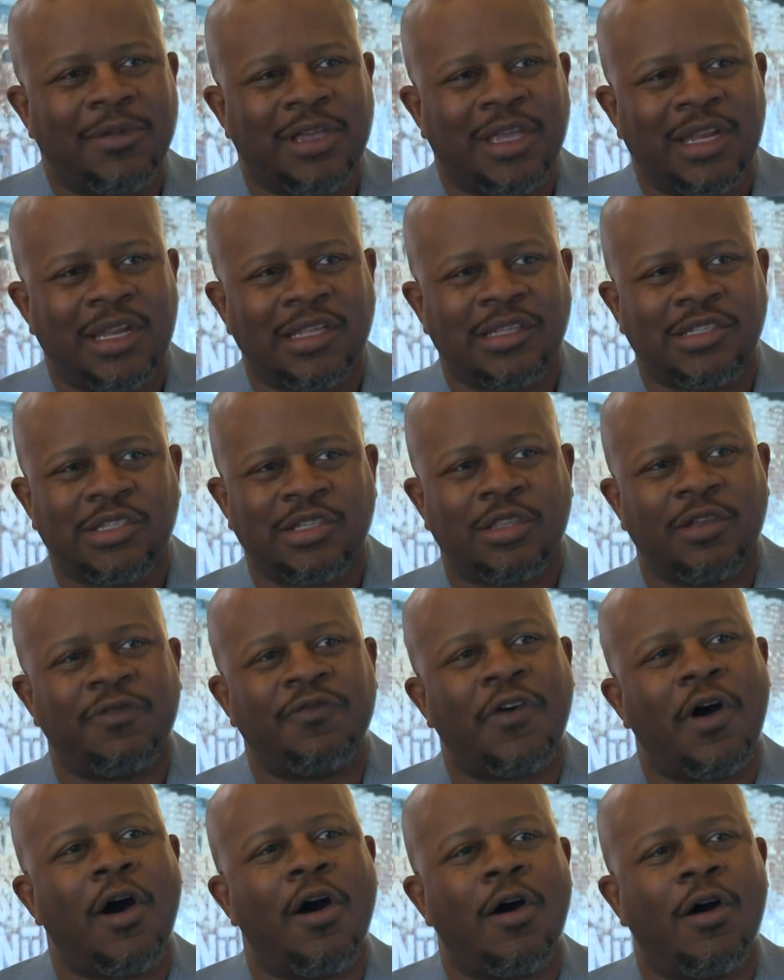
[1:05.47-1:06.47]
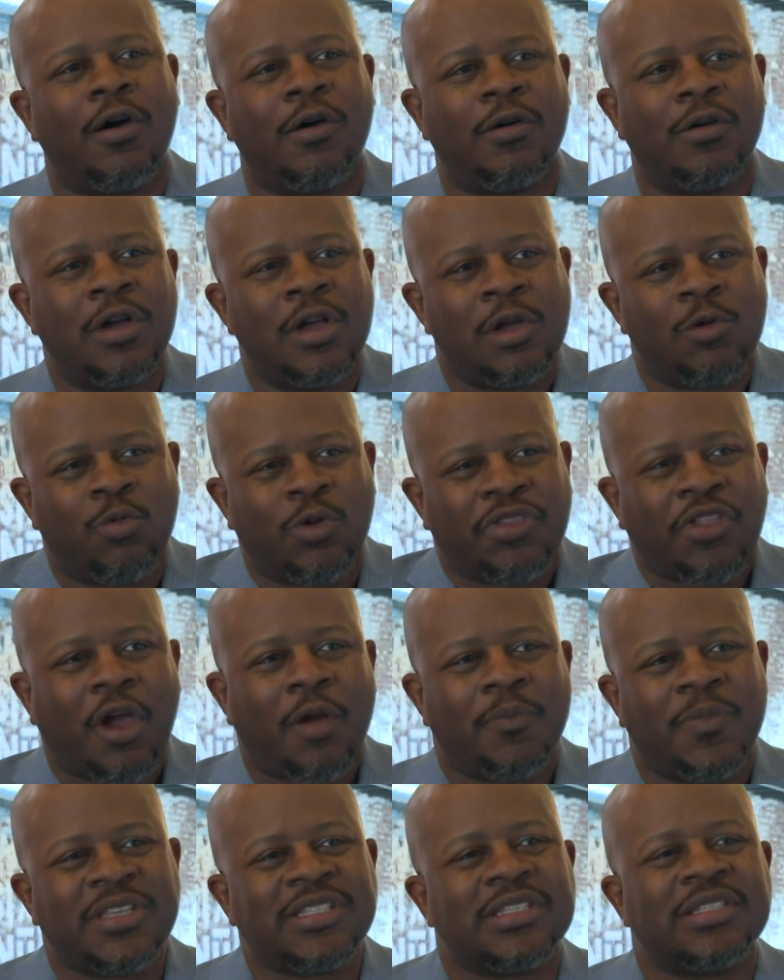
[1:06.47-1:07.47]
you get into the fall with our
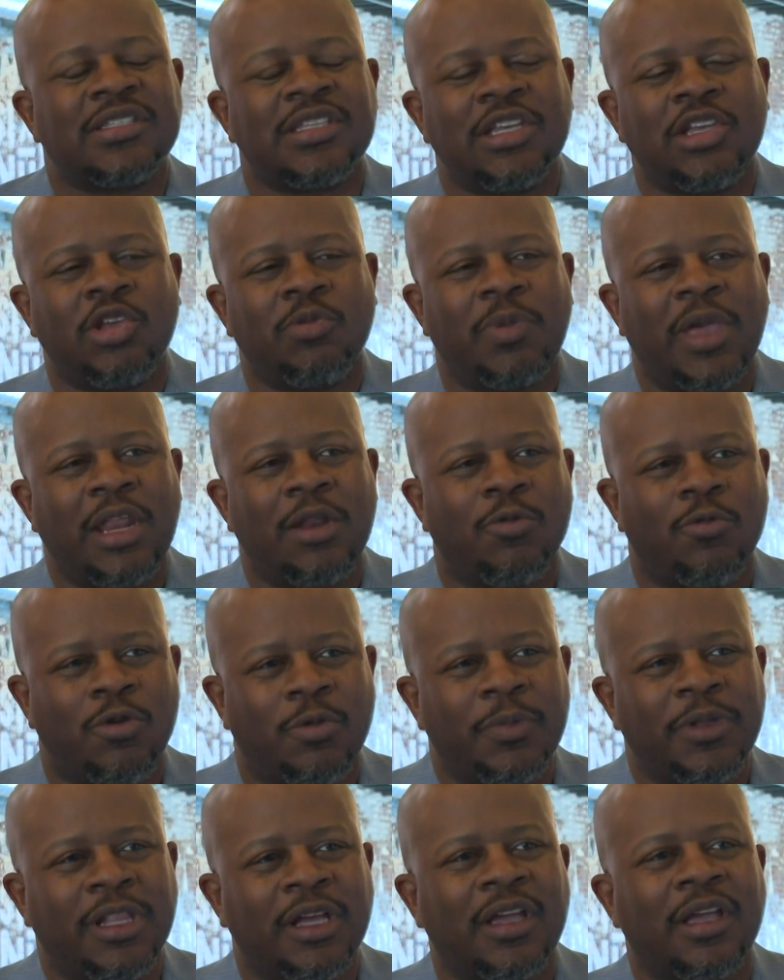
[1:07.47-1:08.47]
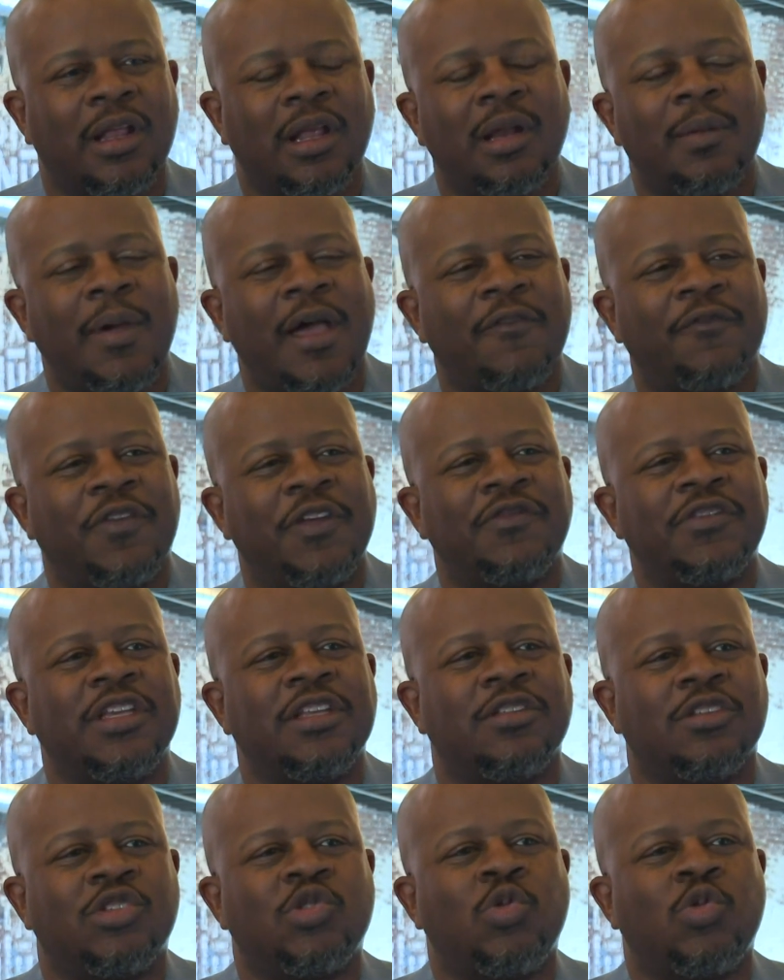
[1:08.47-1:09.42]
business incubator, we'll be looking at about 15 to